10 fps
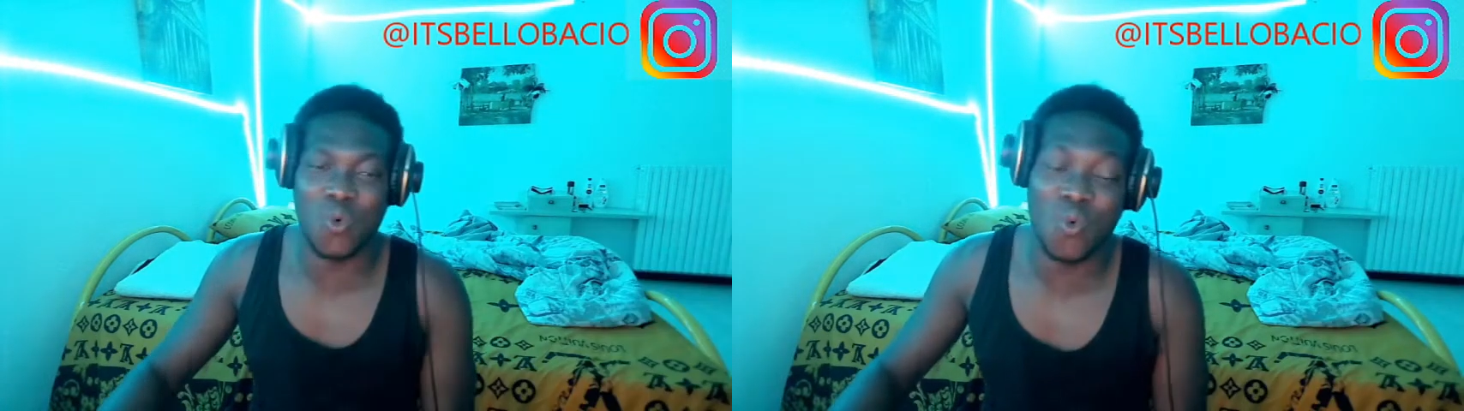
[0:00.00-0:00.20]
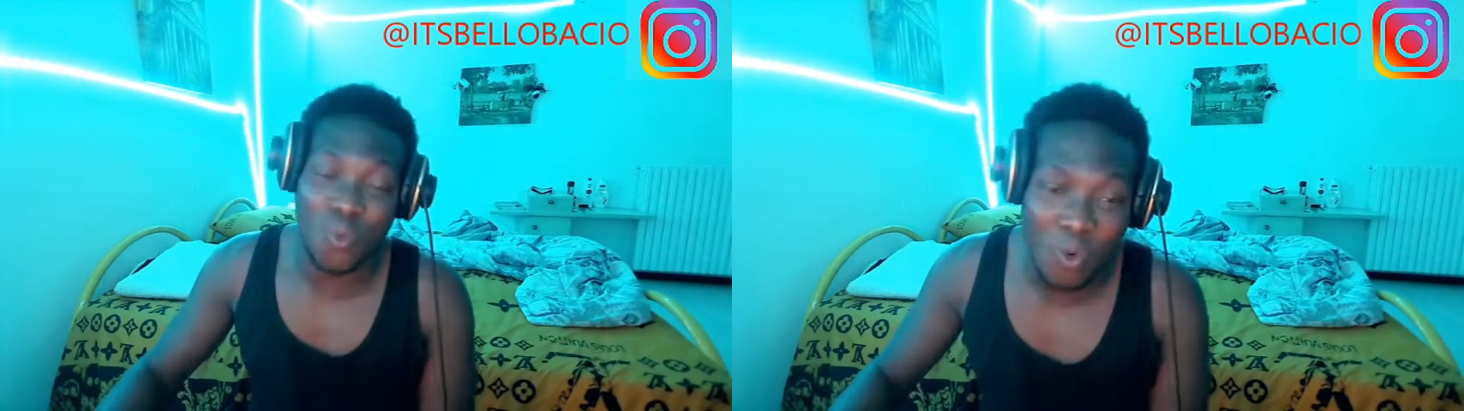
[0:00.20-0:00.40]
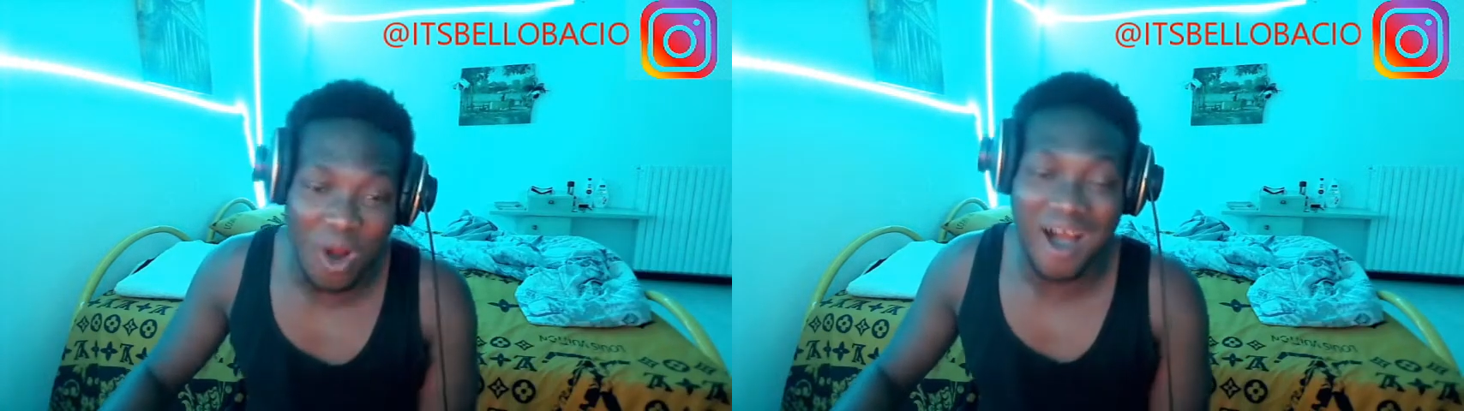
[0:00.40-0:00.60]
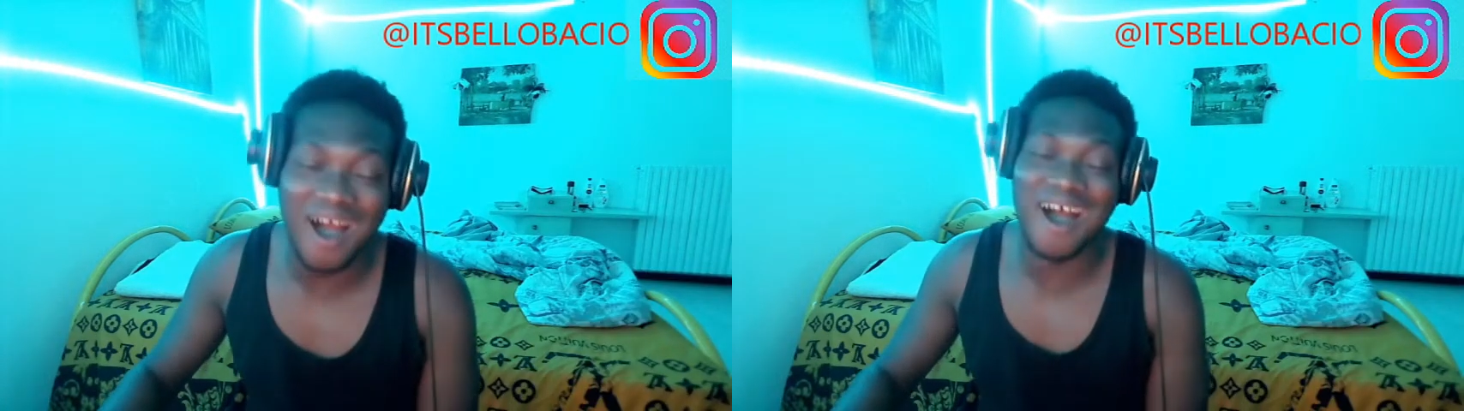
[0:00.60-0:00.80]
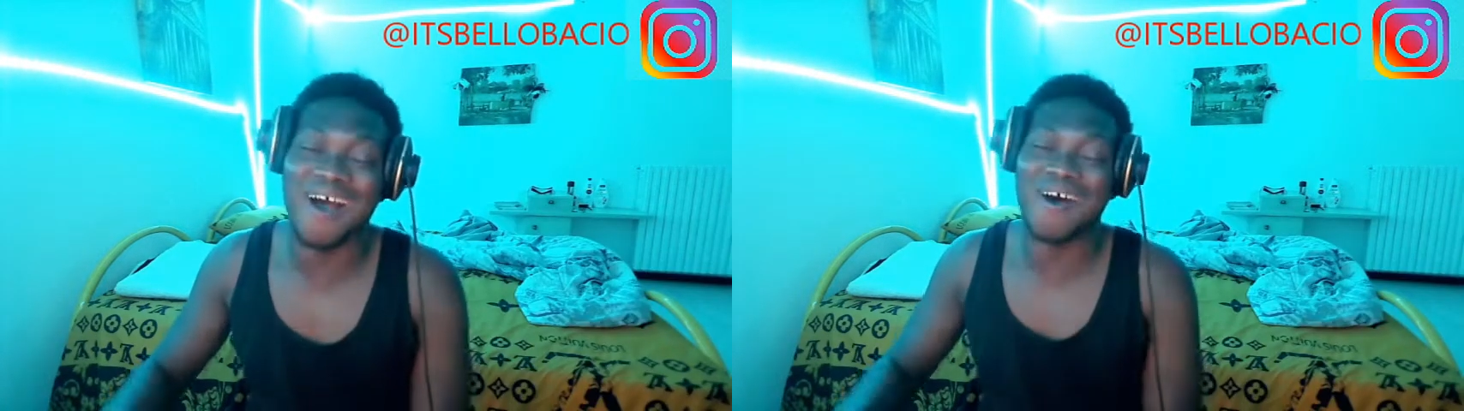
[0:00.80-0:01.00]

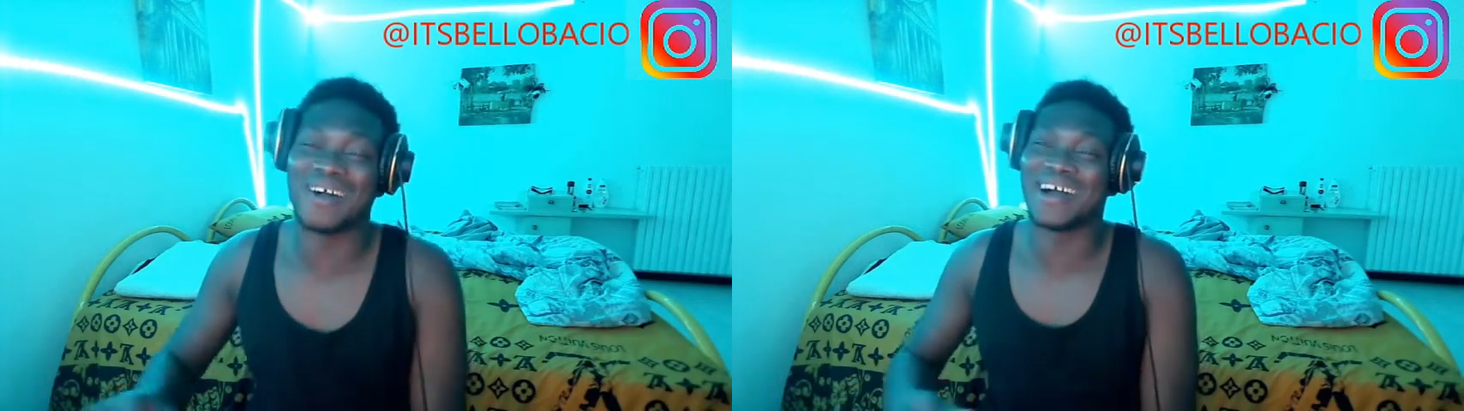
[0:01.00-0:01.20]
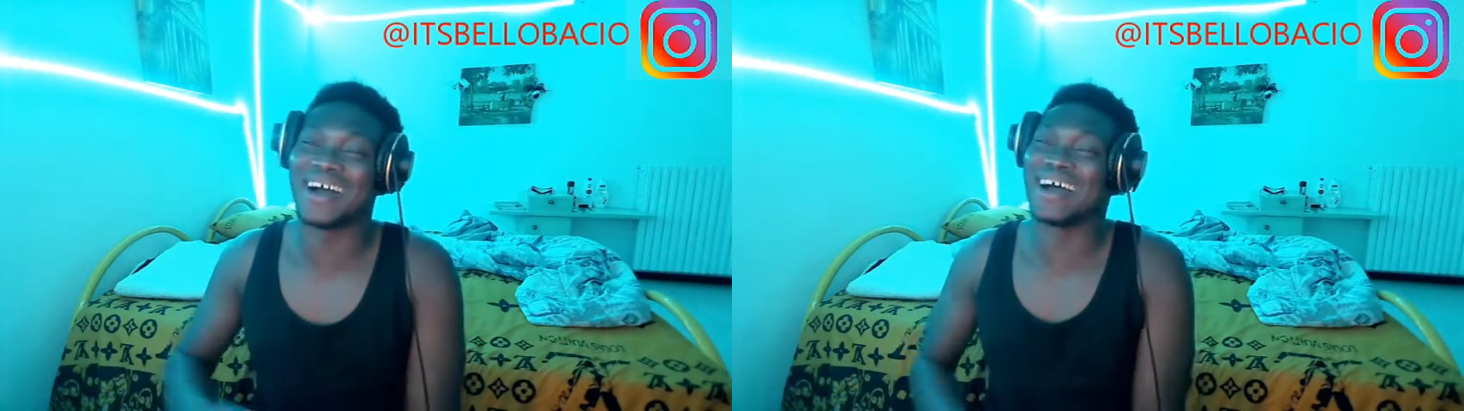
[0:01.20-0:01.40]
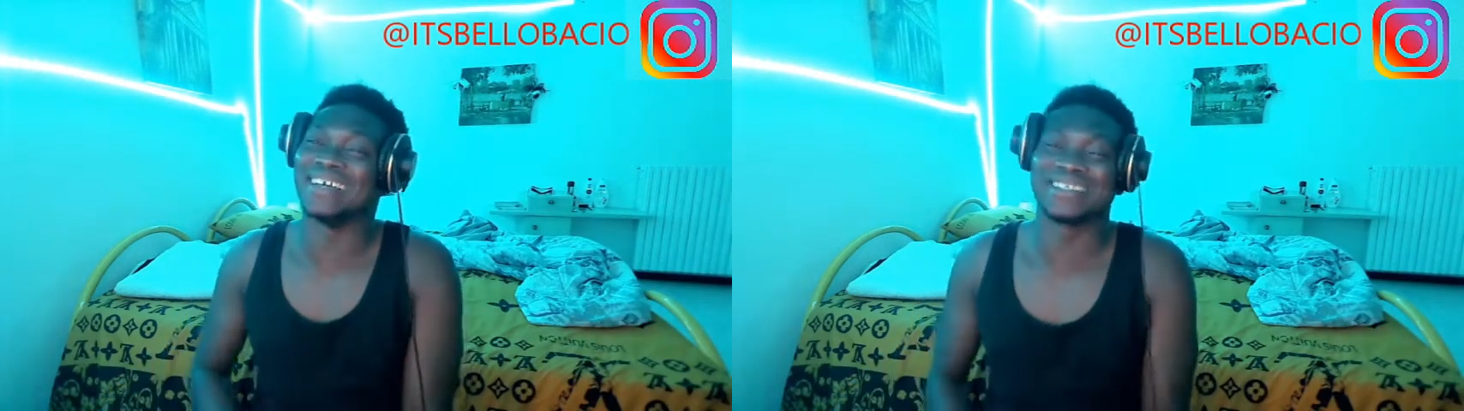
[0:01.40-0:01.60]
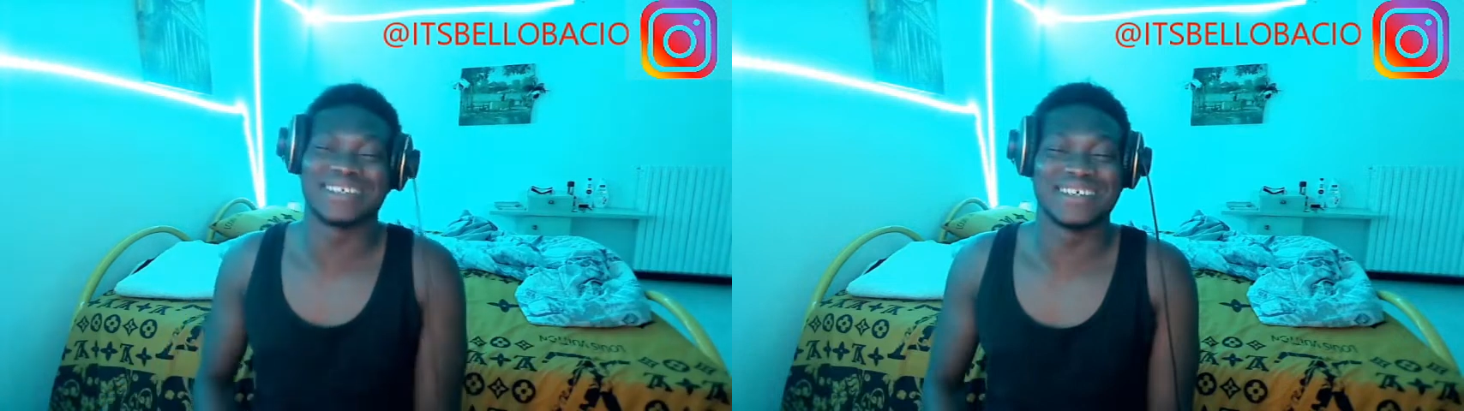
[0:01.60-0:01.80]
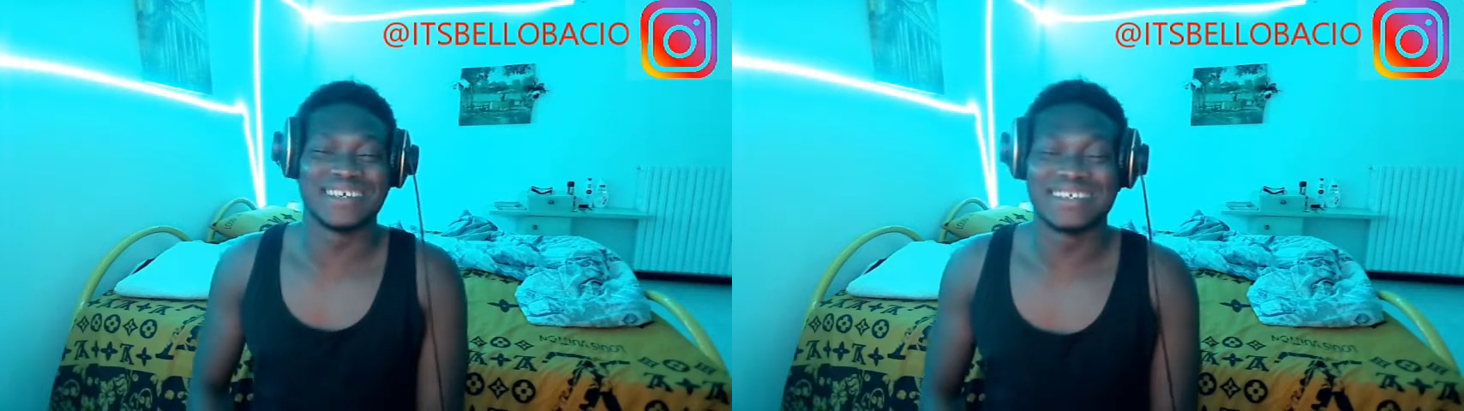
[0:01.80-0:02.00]
Wow, guys,
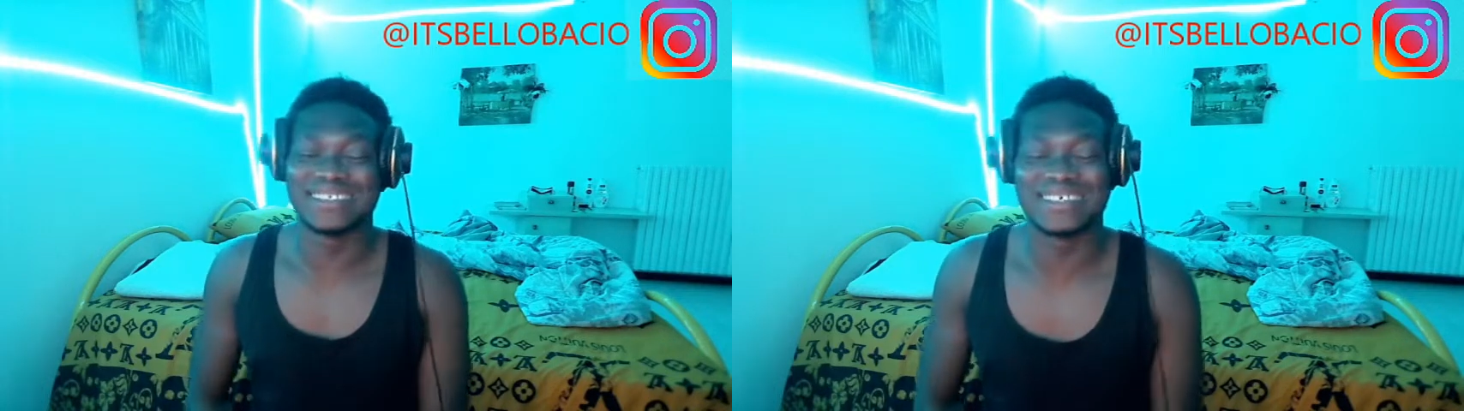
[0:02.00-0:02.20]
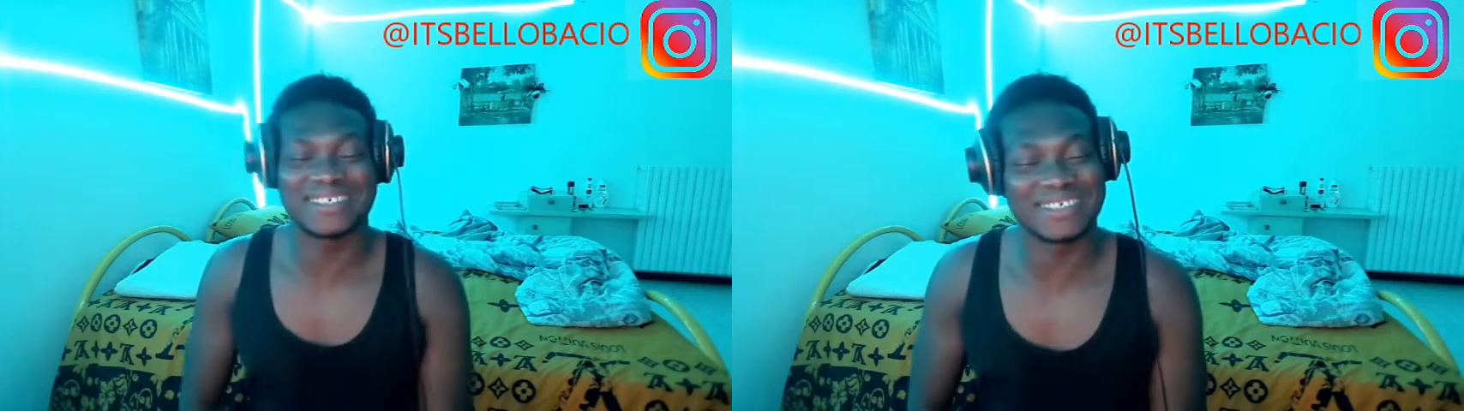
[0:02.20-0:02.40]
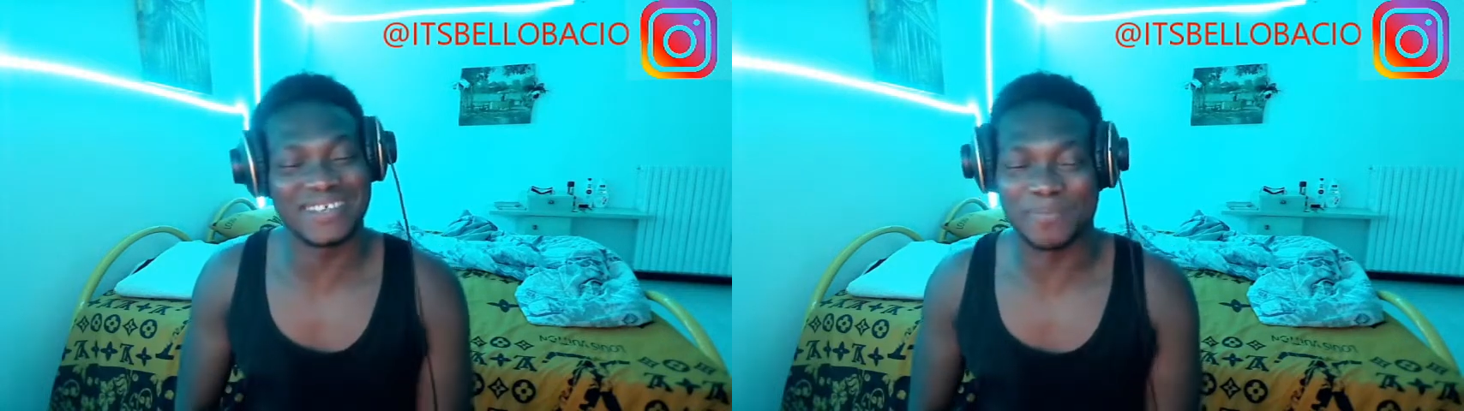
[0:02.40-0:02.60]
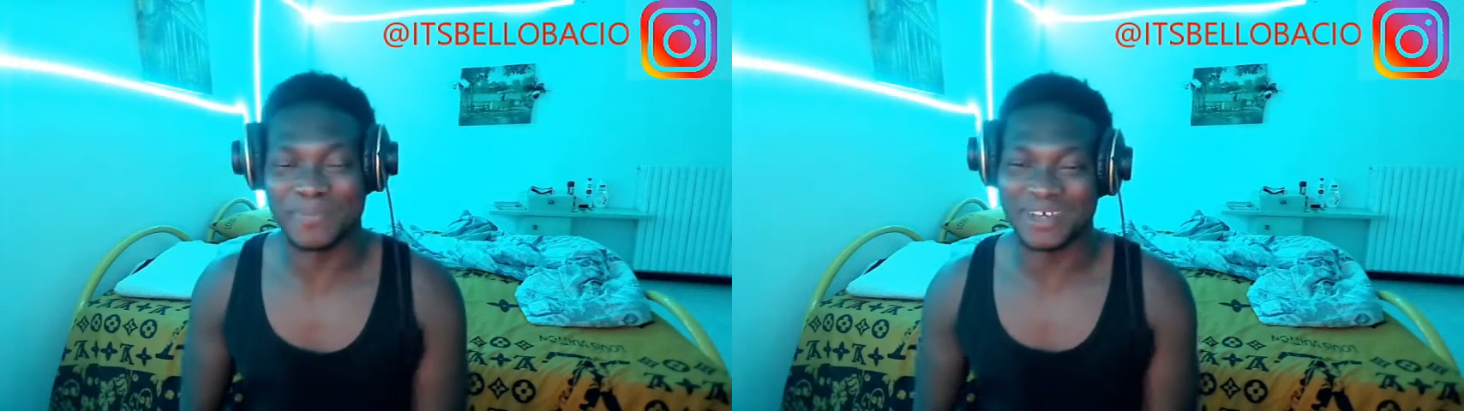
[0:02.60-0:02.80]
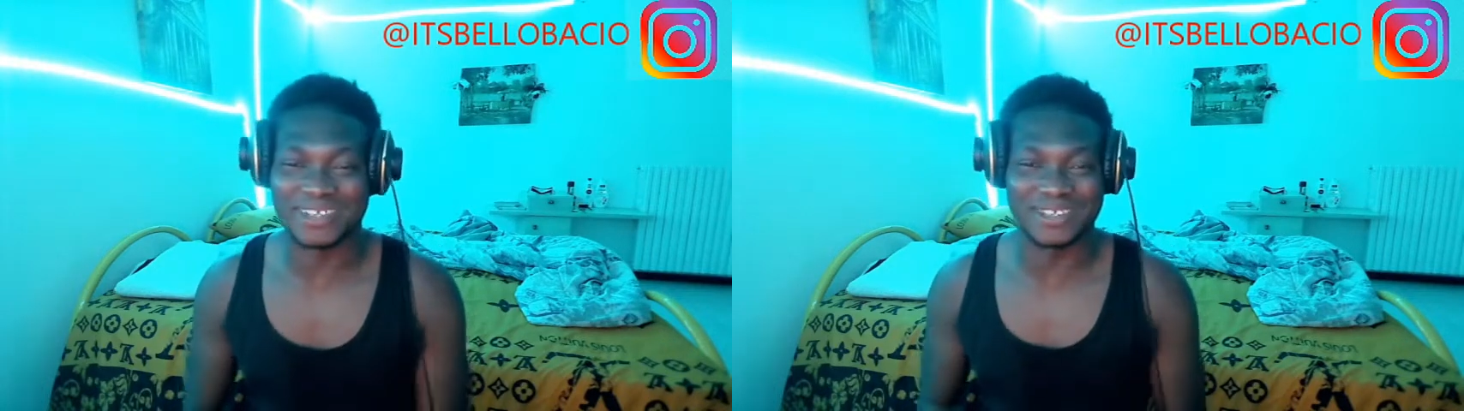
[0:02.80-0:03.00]
this is
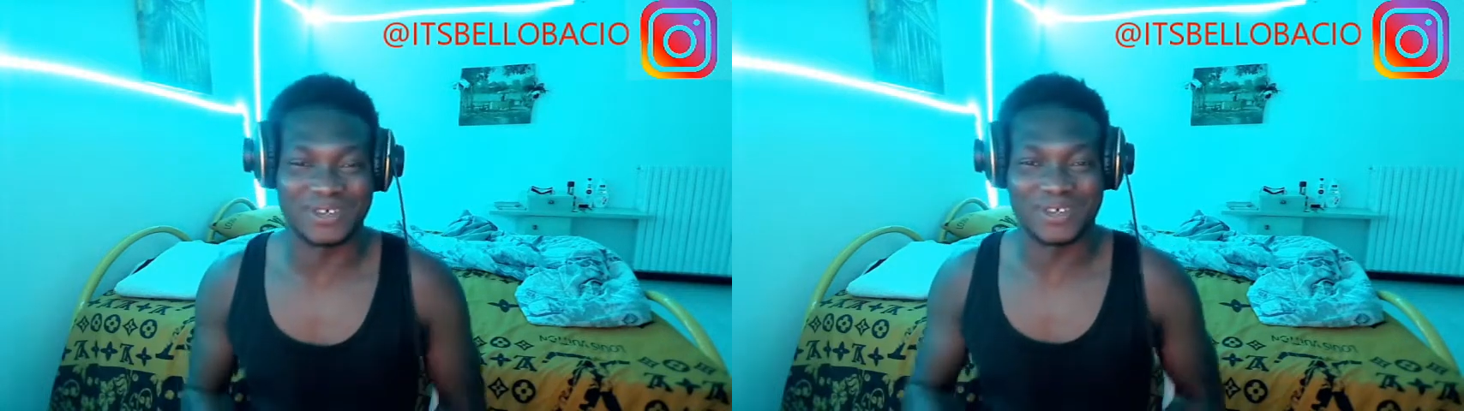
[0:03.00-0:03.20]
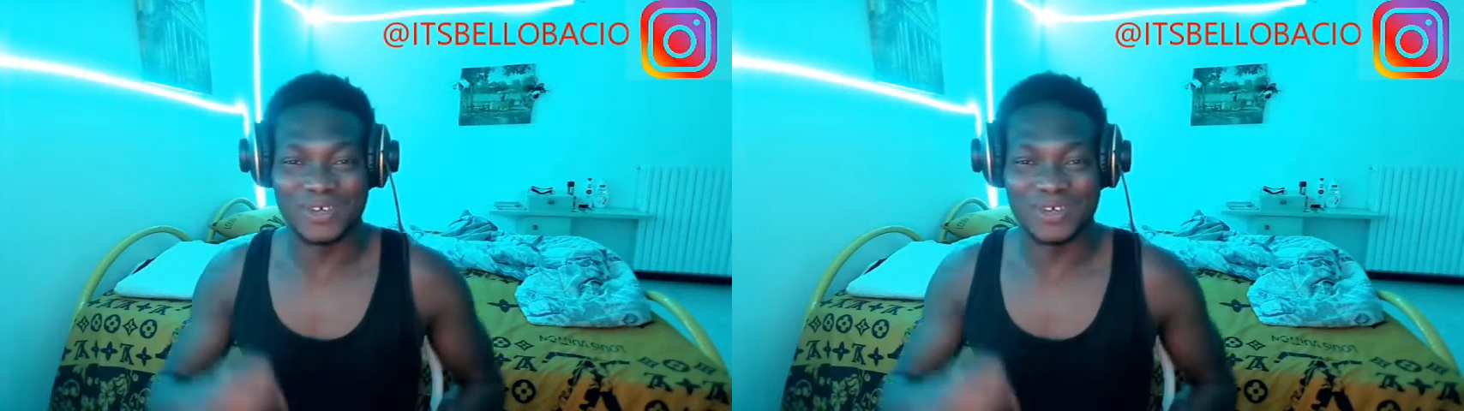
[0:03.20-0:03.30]
amazing.